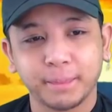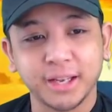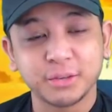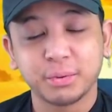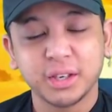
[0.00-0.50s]

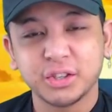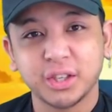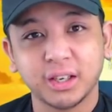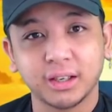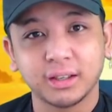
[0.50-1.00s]
That's pretty
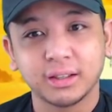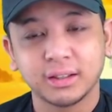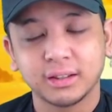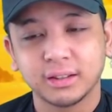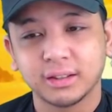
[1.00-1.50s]
shitty.
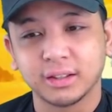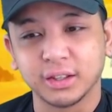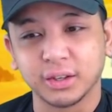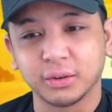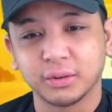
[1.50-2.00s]

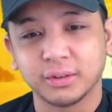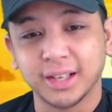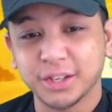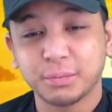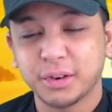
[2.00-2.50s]
You know,
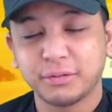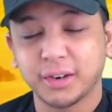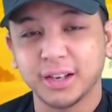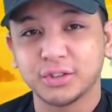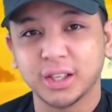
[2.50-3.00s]
that's pretty
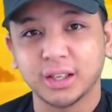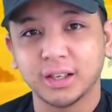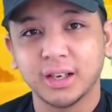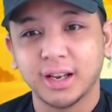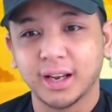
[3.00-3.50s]
fucking
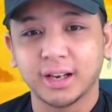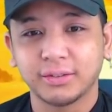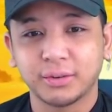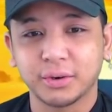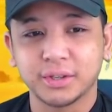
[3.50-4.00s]
shitty. And
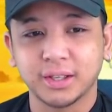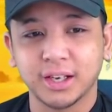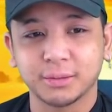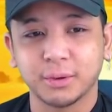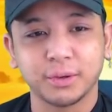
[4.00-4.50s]
of course, he
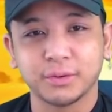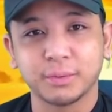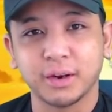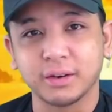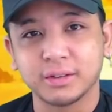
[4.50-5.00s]
lost both of his
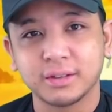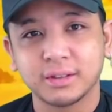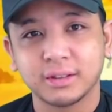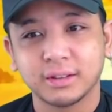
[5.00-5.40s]
parents.